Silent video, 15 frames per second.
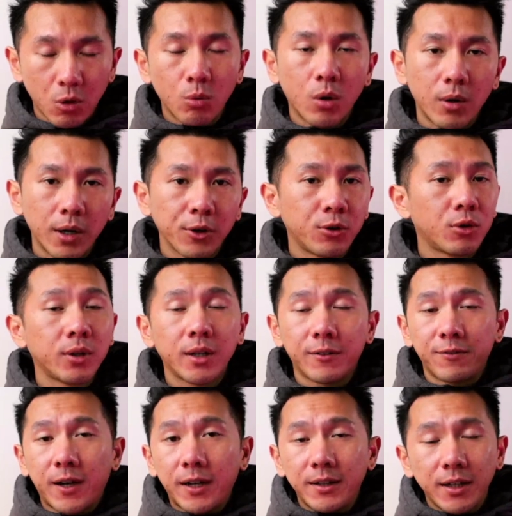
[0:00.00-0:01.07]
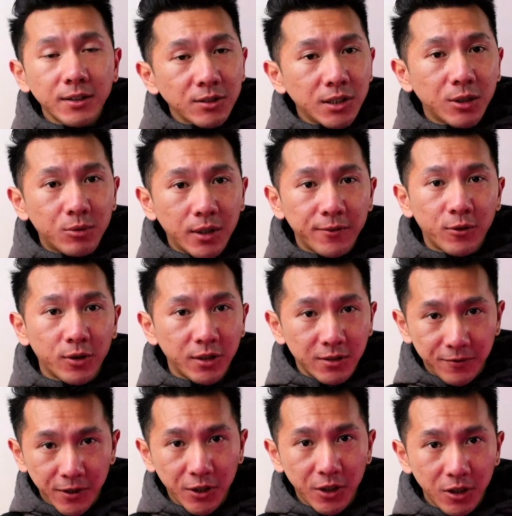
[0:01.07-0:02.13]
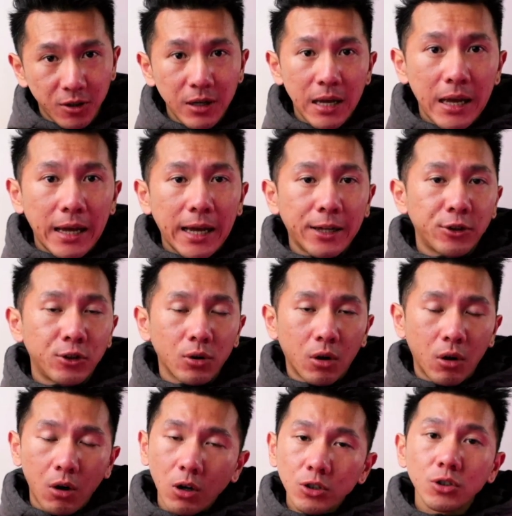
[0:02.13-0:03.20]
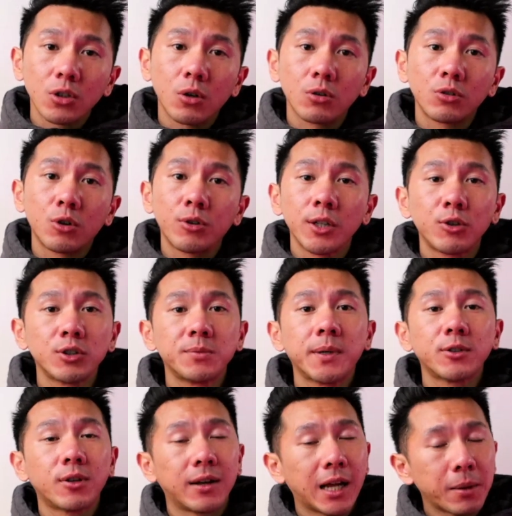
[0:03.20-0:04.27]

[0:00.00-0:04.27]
worry, you don't need a finance degree for this video and you also don't need to smash the like